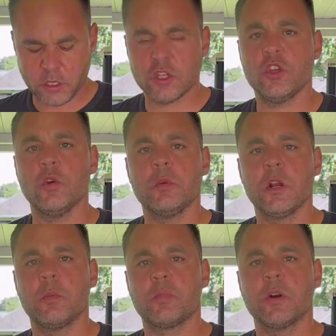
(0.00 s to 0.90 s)
Cubed it
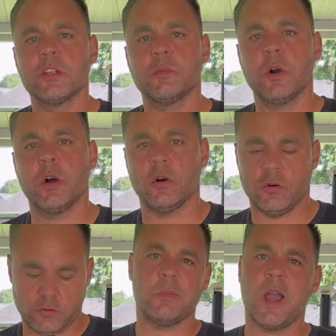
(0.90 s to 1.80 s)
up pretty small.
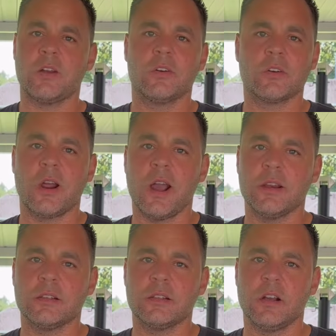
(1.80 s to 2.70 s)
I'm not gonna grind
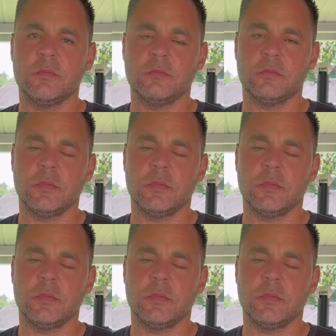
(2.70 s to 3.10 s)
this up.